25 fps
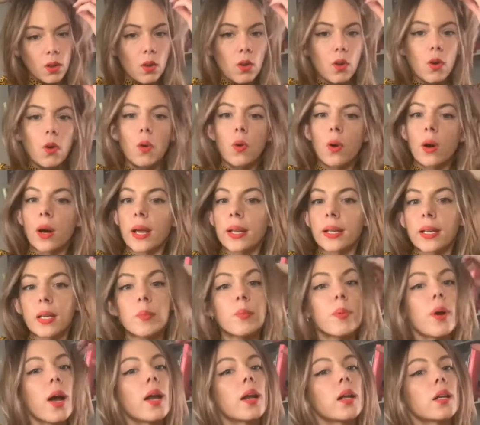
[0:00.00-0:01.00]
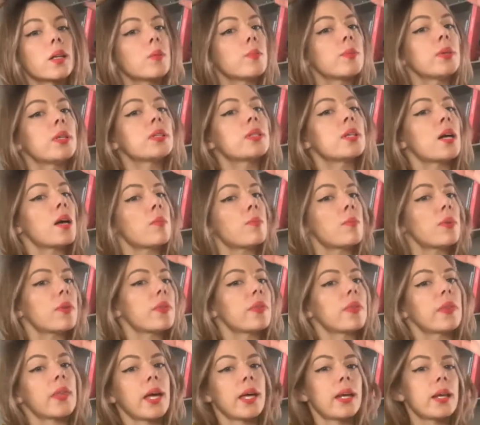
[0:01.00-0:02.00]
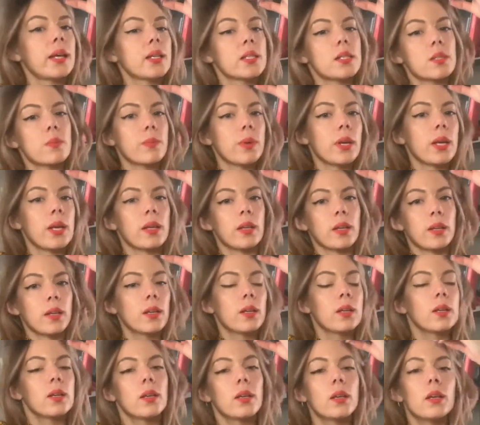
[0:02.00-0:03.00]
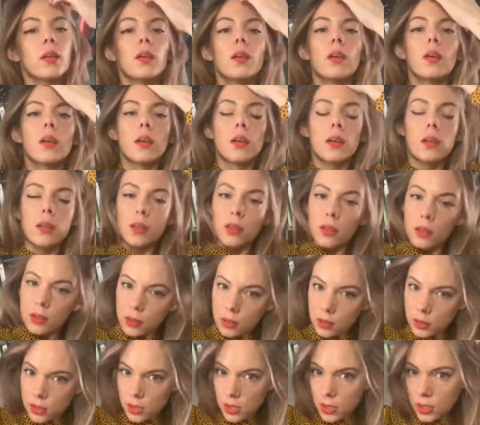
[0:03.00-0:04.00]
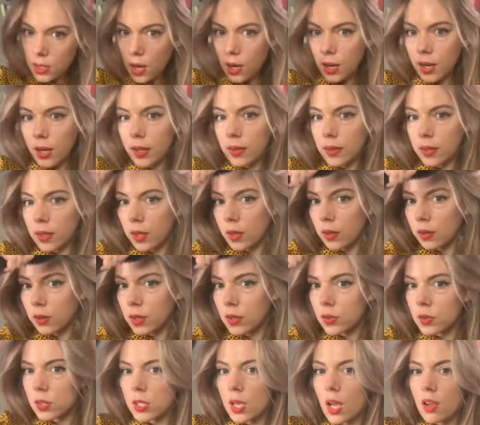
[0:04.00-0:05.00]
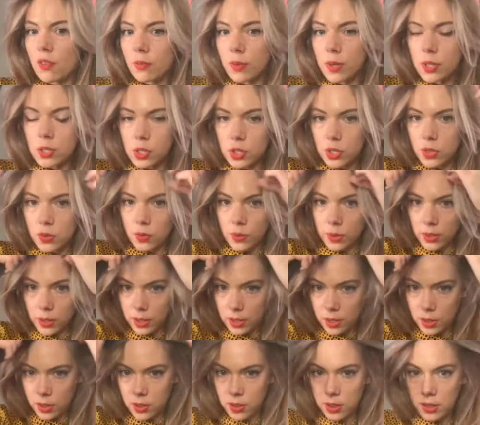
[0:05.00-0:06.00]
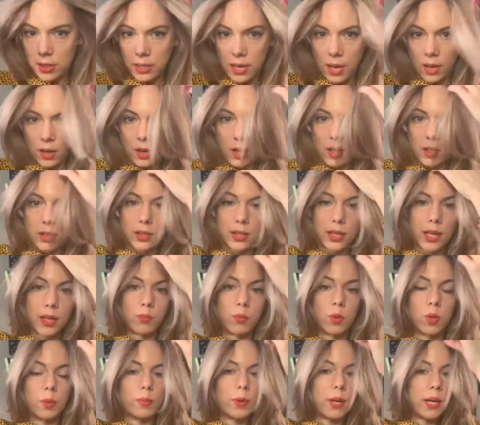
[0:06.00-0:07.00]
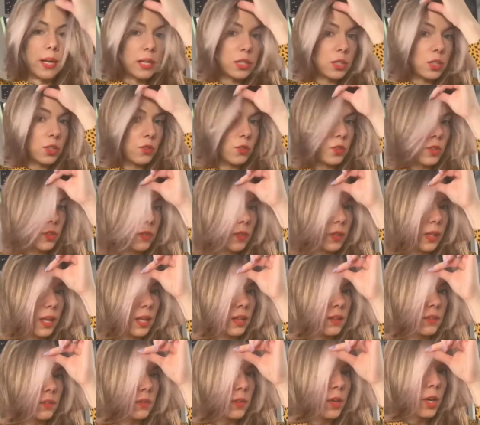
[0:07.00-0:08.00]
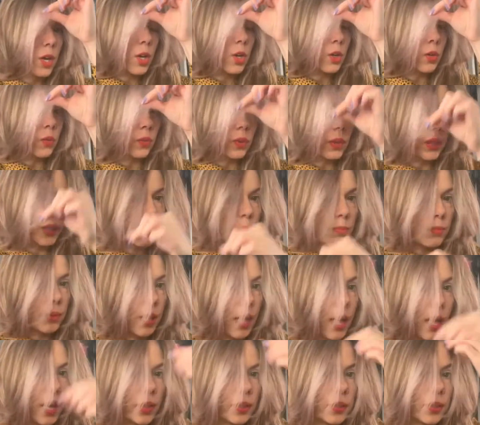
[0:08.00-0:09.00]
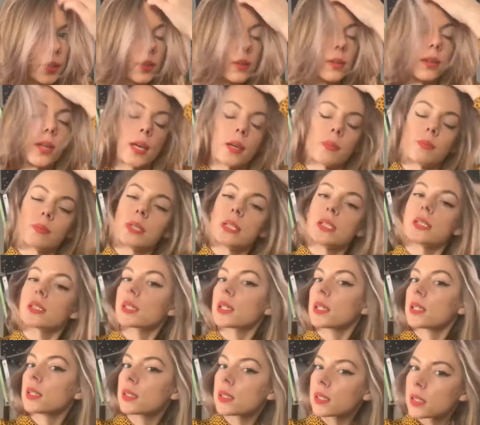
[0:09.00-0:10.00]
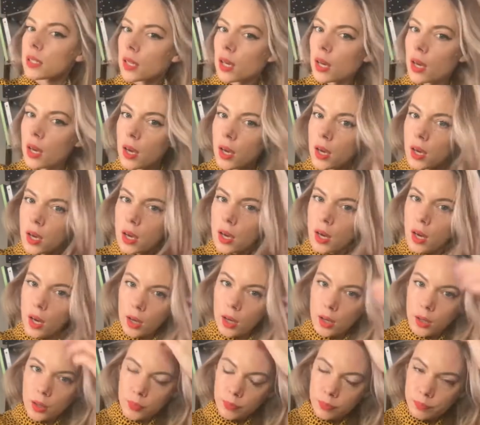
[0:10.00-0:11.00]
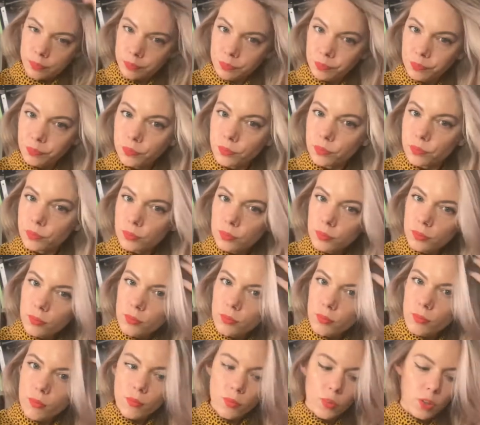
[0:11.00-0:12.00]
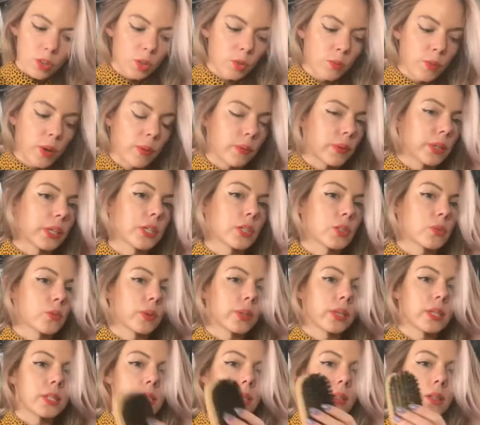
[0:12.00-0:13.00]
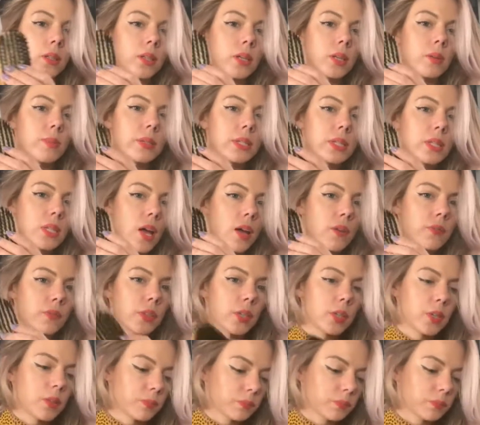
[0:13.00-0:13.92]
or any product buildup that has been stuck on there. Now, soft brush is really good to not cause like more breakage if you have a lot of really blonde light pieces. You might want to use one that's a little bit softer,